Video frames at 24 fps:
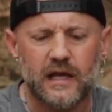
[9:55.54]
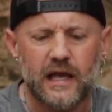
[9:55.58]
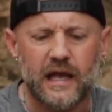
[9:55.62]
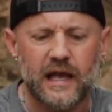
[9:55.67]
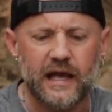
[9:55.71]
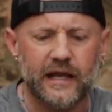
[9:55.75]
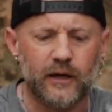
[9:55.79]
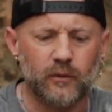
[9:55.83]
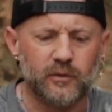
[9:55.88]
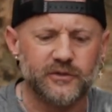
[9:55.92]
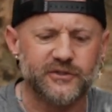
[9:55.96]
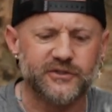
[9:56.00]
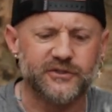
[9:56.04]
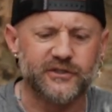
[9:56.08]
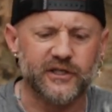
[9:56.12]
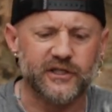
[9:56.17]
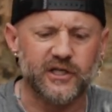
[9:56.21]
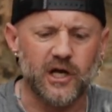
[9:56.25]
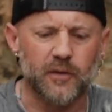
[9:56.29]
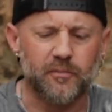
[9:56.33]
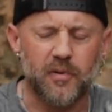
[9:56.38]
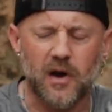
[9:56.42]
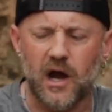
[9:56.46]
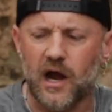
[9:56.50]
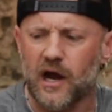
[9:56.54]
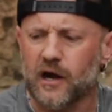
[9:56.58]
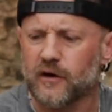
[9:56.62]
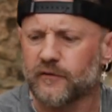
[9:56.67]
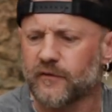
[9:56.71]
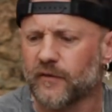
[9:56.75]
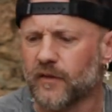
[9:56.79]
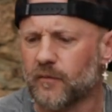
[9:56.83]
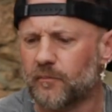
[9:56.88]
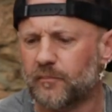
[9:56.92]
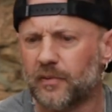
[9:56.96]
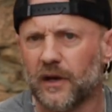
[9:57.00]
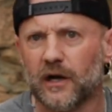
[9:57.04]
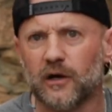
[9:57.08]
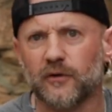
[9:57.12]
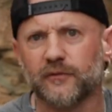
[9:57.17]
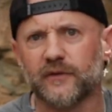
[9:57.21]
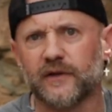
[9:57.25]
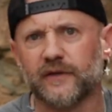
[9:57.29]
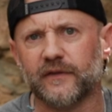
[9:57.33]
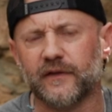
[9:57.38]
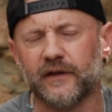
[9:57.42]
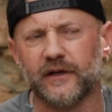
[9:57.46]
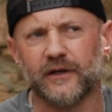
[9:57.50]
and it would stick up higher than the belt,
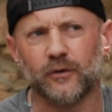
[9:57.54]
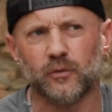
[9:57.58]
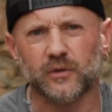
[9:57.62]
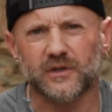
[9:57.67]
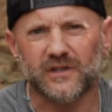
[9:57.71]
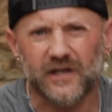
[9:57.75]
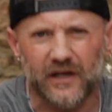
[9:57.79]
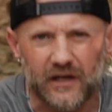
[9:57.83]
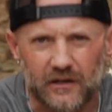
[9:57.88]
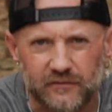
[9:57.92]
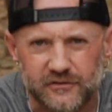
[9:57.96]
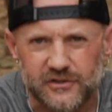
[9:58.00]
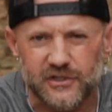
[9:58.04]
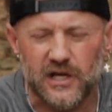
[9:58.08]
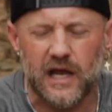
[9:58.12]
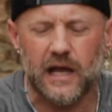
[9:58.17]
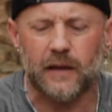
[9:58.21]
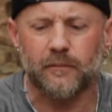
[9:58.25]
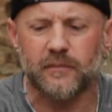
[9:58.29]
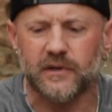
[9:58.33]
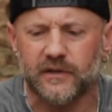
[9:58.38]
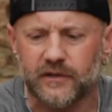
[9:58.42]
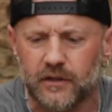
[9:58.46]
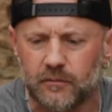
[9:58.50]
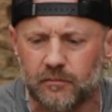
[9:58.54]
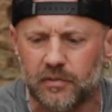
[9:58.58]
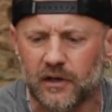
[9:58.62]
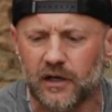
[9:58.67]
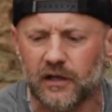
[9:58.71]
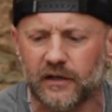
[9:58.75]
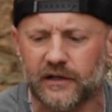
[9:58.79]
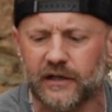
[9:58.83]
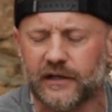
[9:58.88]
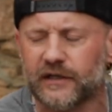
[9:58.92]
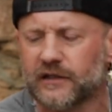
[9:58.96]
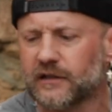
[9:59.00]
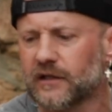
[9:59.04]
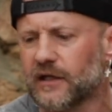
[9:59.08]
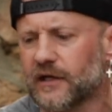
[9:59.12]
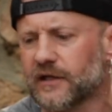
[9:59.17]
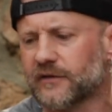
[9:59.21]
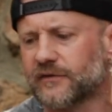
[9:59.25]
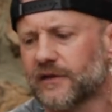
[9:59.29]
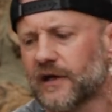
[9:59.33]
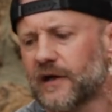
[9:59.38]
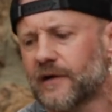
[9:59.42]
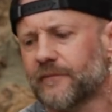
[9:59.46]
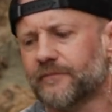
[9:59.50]
and then it would kind of jab me in the belly. I didn't
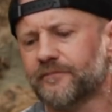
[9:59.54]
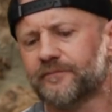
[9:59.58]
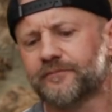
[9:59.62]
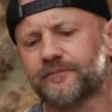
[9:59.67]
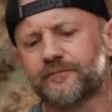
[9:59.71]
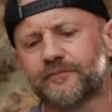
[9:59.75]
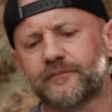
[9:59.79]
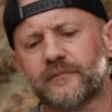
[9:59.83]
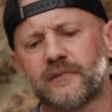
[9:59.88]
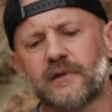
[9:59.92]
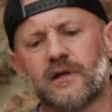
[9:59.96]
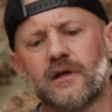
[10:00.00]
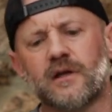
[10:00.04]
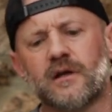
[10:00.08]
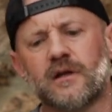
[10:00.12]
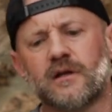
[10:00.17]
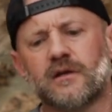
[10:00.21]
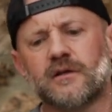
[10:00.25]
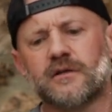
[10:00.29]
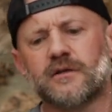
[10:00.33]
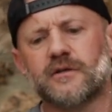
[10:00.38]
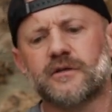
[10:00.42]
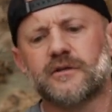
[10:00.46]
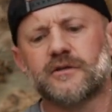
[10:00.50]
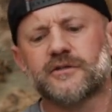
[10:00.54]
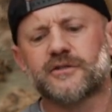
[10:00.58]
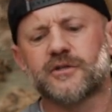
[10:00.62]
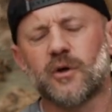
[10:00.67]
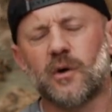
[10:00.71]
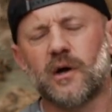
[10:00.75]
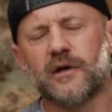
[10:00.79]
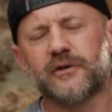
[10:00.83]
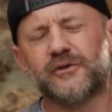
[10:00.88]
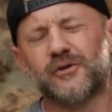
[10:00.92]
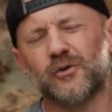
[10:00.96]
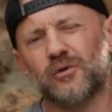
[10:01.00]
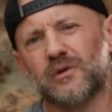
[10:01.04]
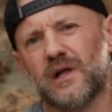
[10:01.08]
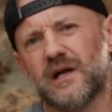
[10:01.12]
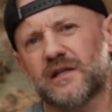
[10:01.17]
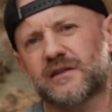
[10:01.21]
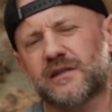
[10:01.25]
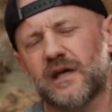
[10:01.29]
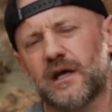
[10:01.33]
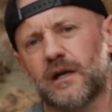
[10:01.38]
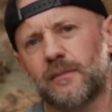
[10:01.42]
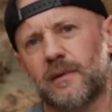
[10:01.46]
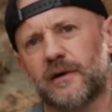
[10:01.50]
like that. So I do
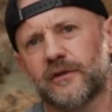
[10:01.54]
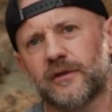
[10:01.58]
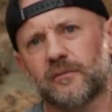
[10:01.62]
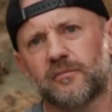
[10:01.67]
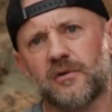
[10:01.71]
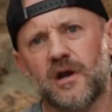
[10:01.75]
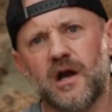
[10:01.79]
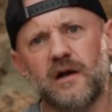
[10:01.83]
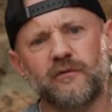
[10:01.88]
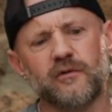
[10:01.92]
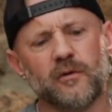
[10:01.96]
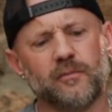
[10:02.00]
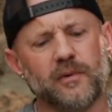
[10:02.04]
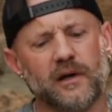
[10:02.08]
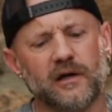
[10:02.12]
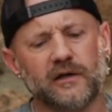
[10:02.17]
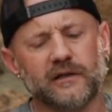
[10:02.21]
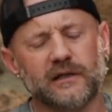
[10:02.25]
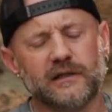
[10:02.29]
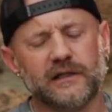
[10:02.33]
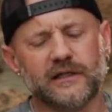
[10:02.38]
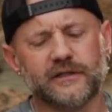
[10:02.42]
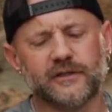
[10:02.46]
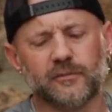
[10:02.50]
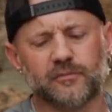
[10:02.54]
like that about the BravoBelt. I like